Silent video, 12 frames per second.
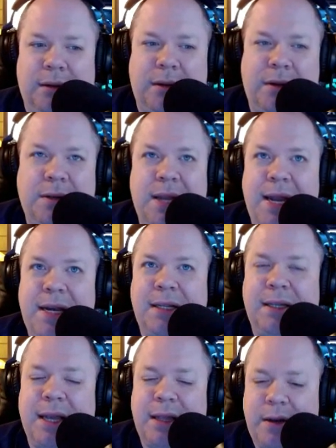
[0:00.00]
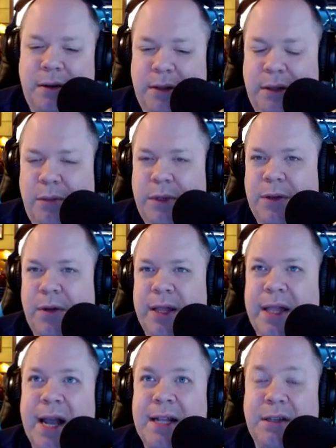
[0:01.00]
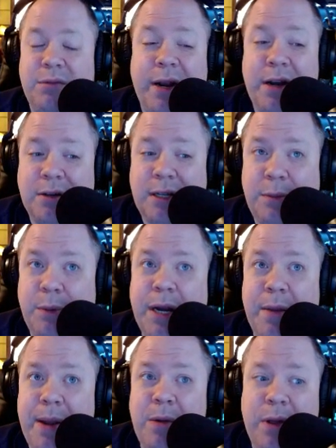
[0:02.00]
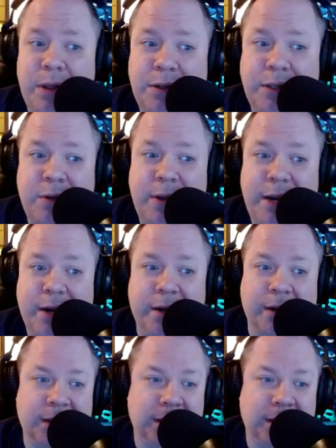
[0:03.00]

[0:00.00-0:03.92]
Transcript: There's '90s guys. There's we still got '90s writers. Let's bring them in while they're still here.